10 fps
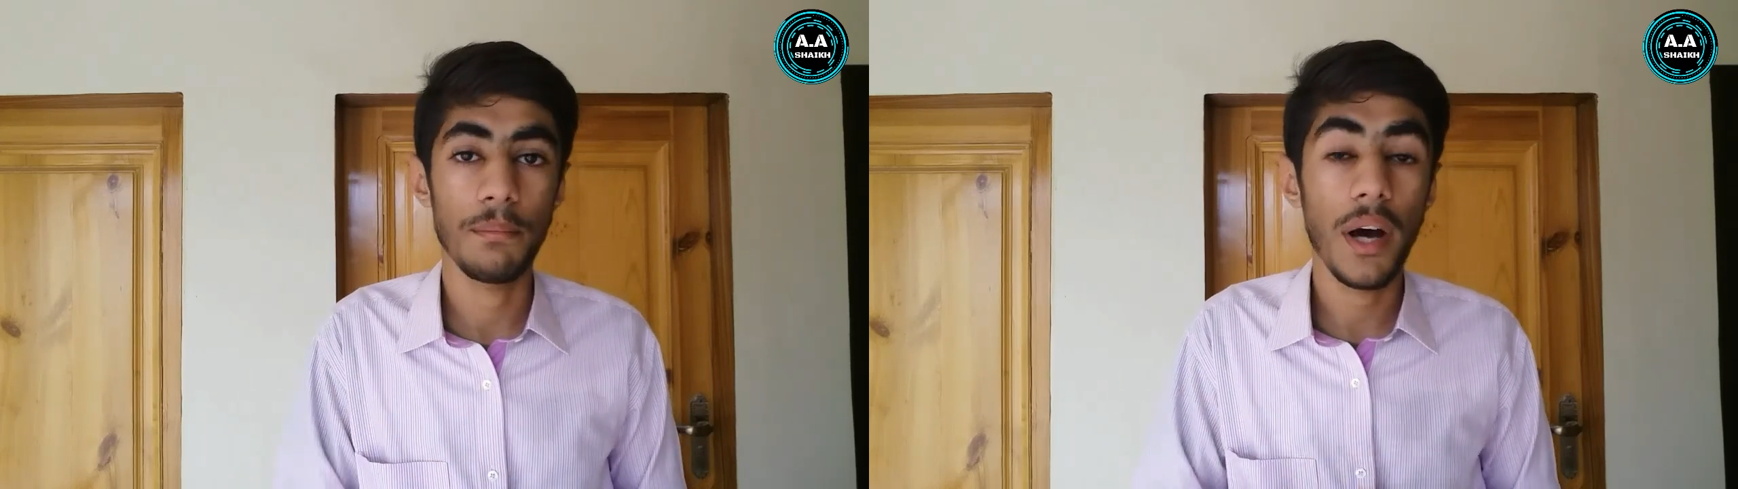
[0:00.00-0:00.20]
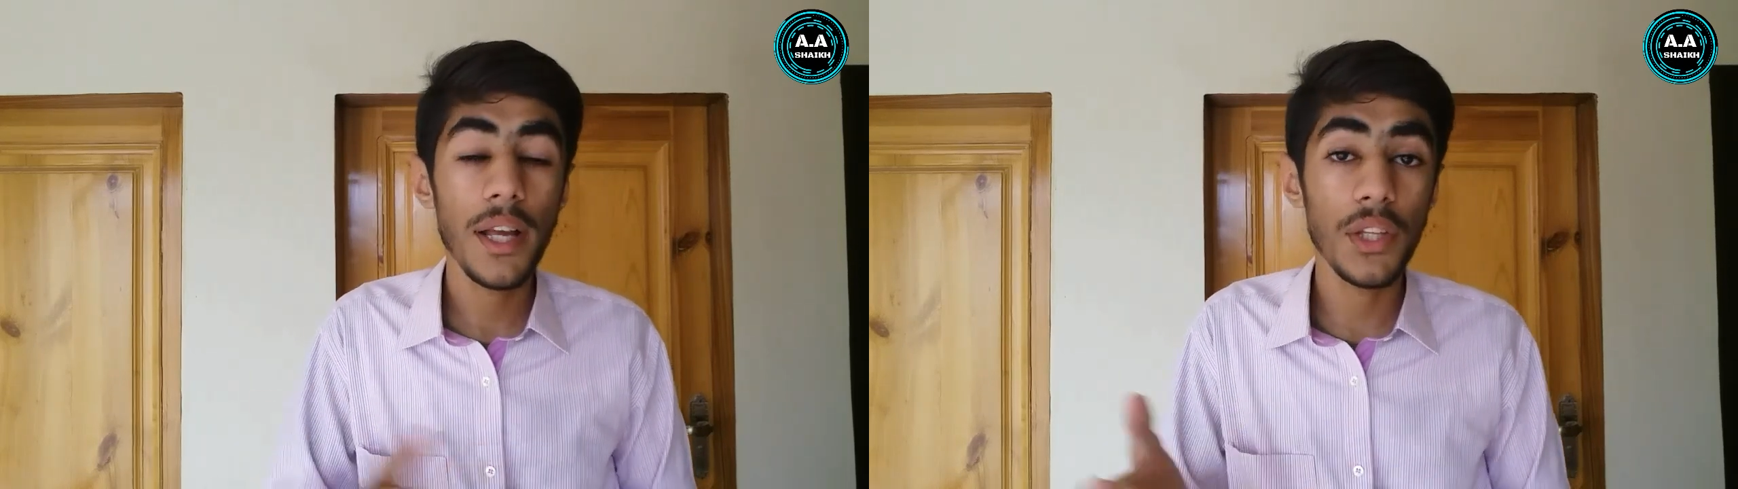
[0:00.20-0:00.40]

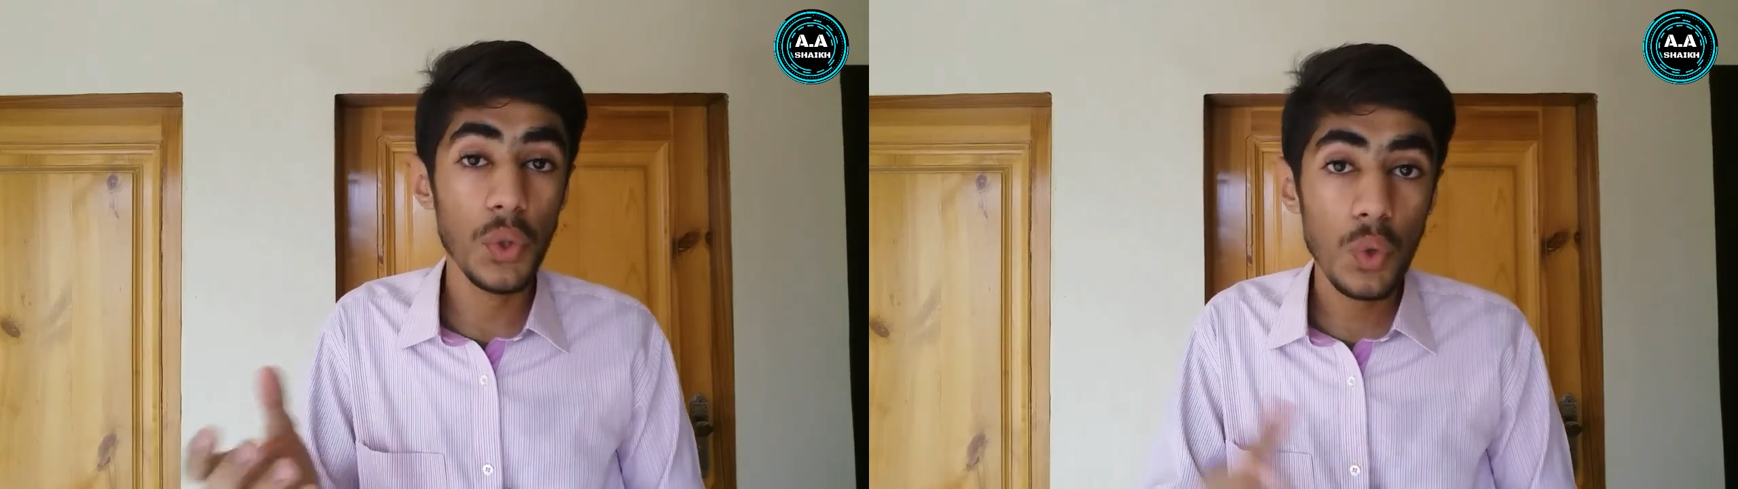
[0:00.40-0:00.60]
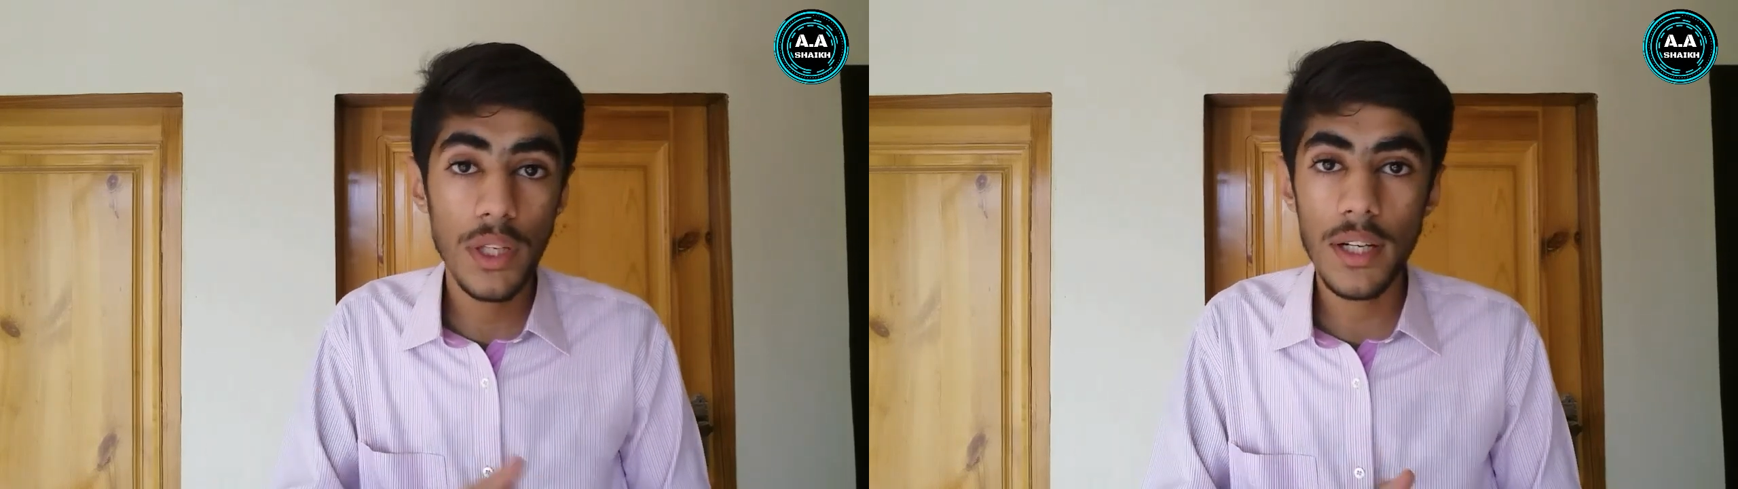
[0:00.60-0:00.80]
buy a
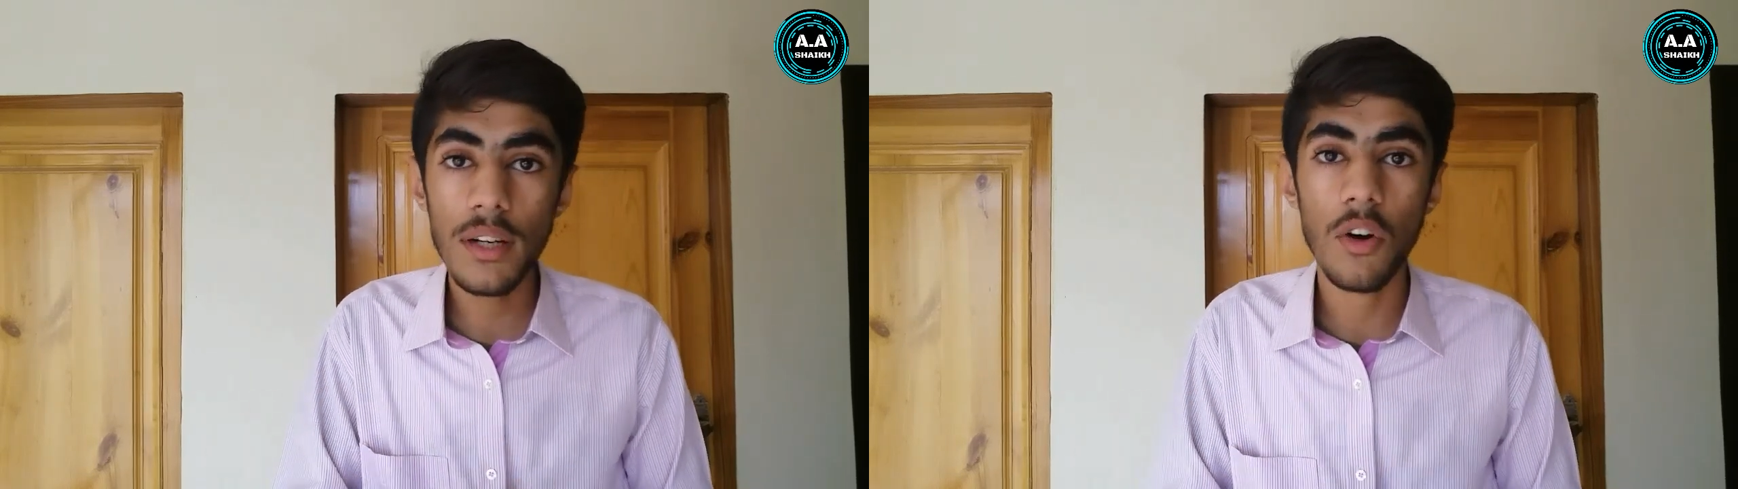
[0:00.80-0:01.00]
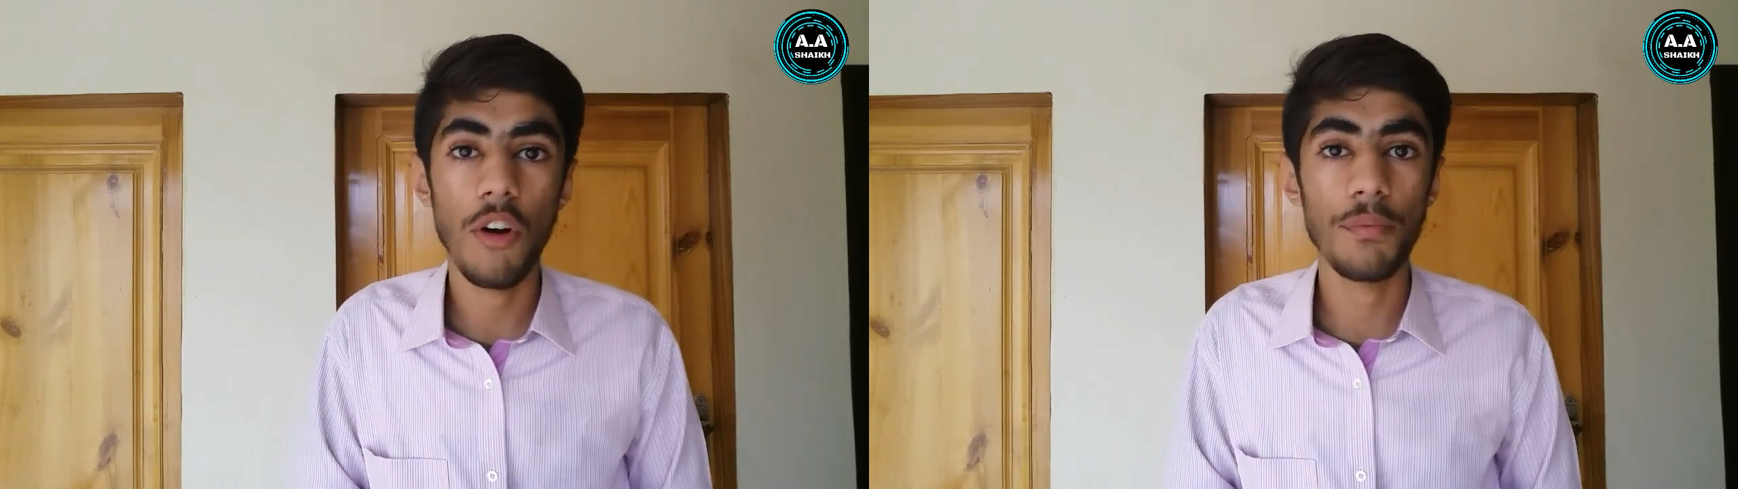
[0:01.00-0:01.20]
new
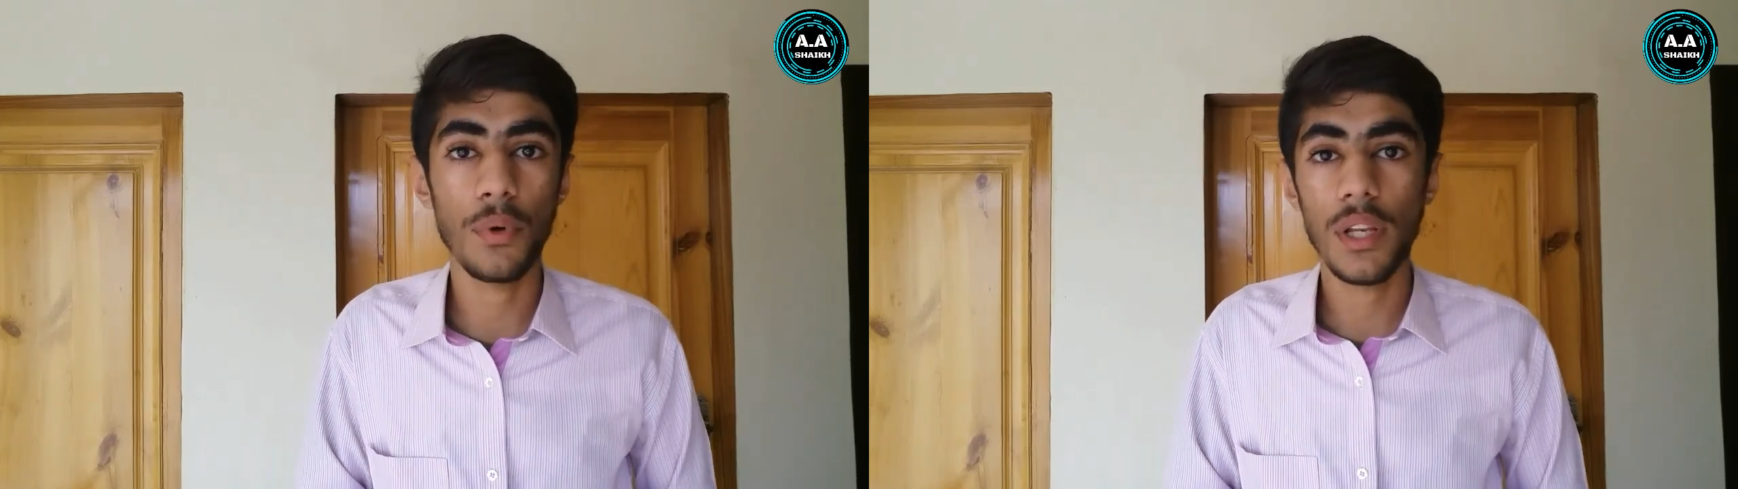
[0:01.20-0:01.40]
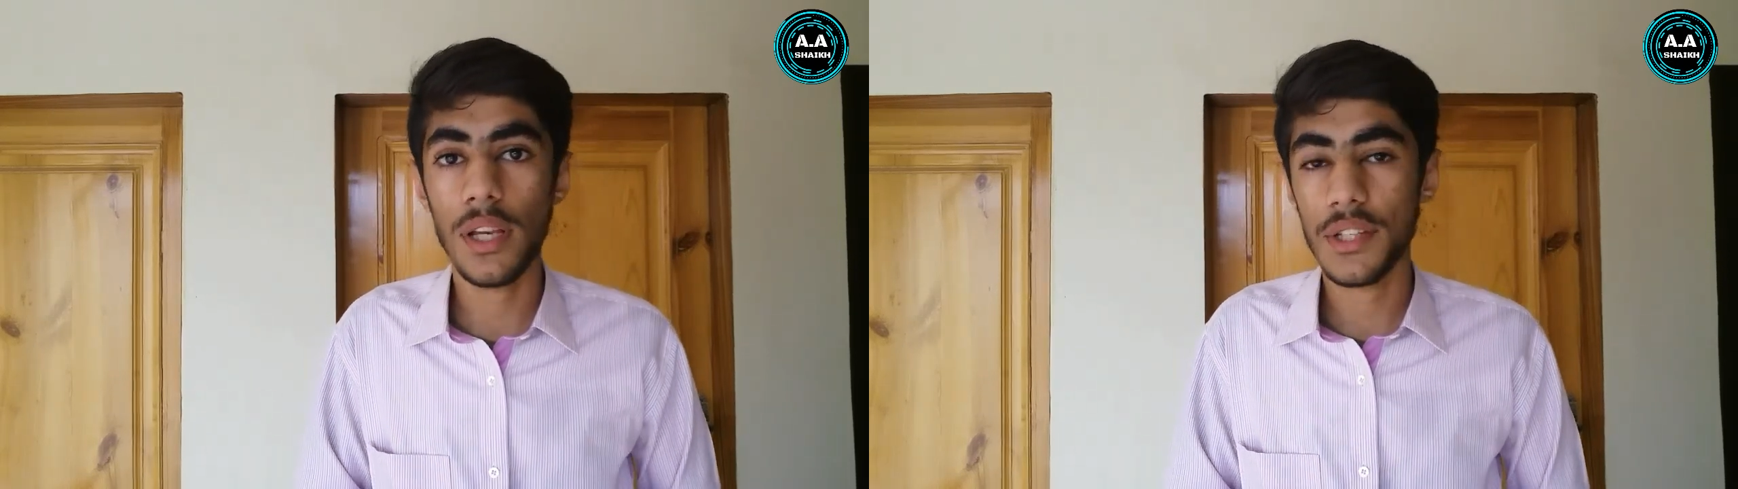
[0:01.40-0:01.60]
layer of
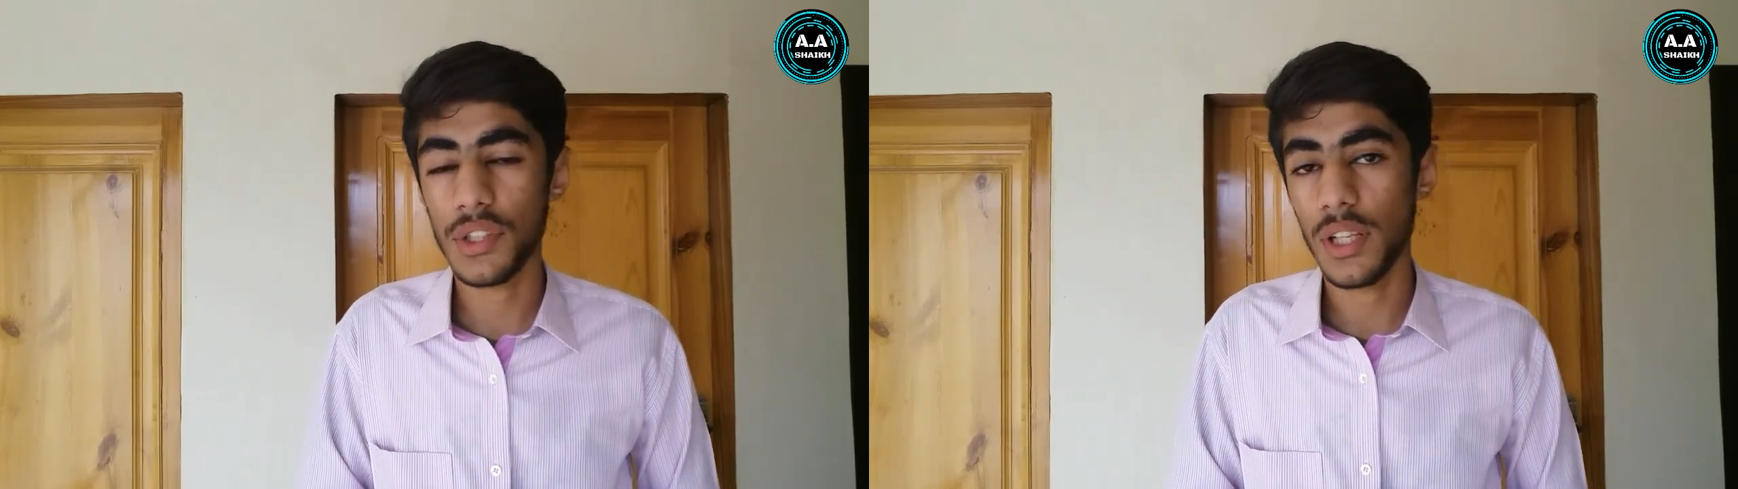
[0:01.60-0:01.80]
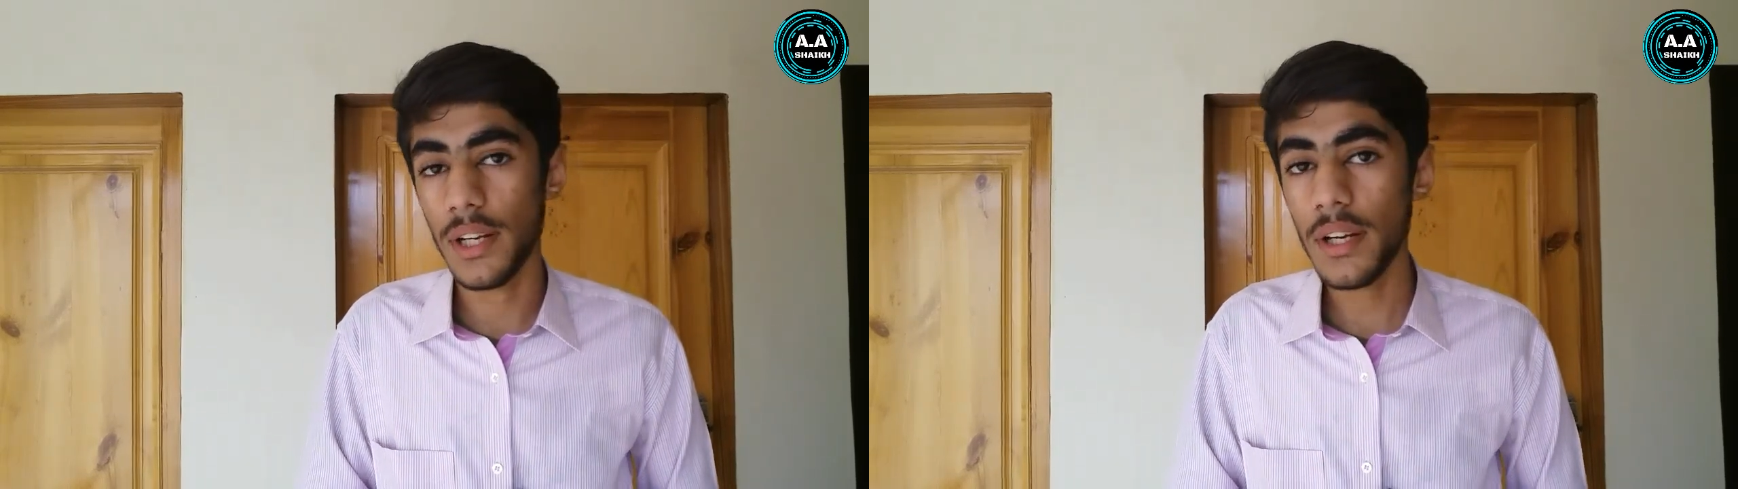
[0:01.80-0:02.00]

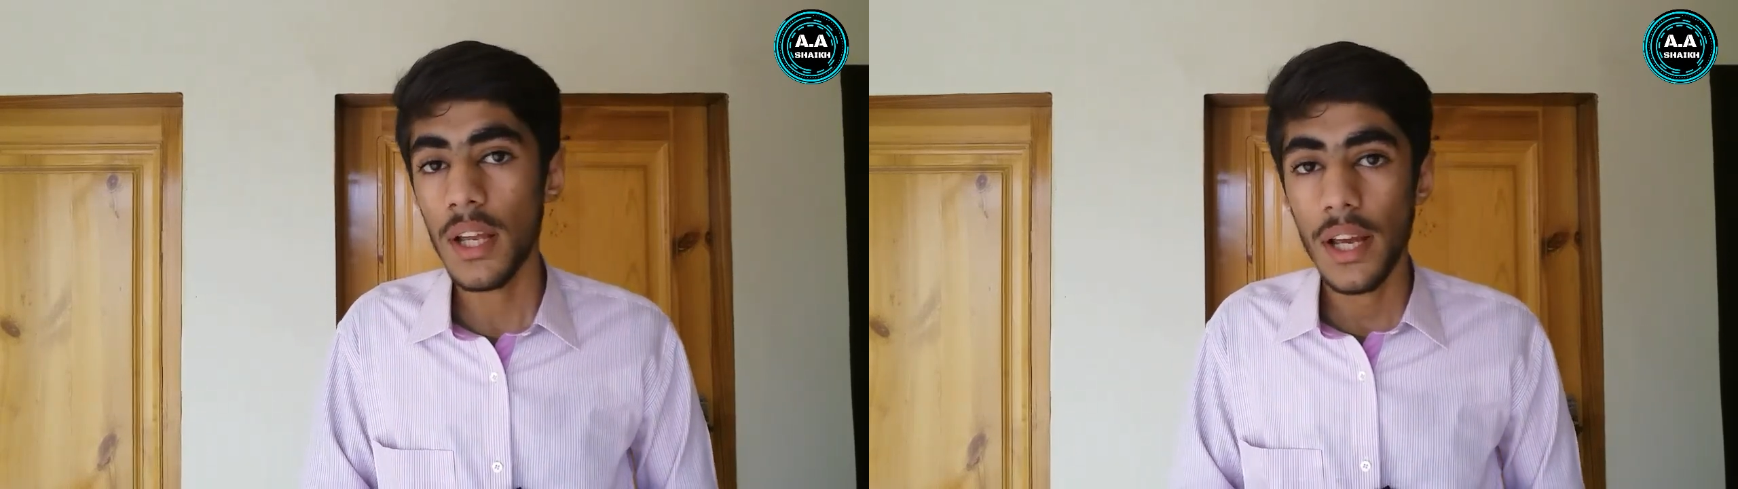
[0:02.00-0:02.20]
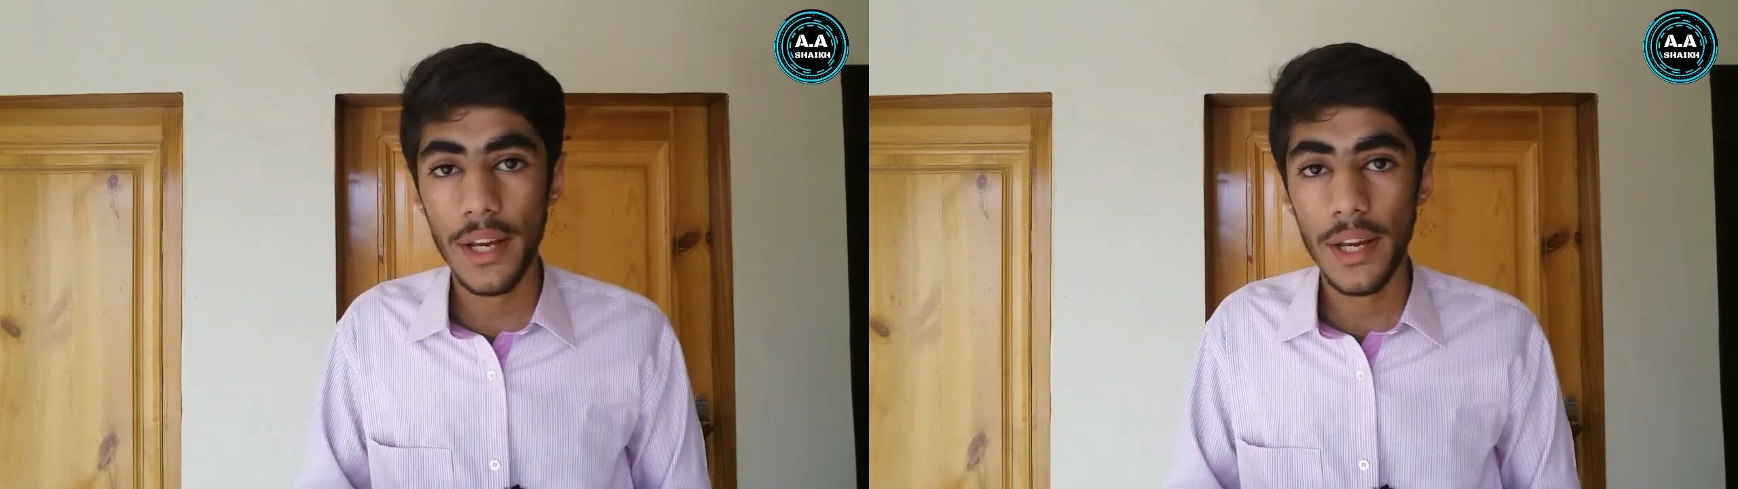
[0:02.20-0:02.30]
polarization layer.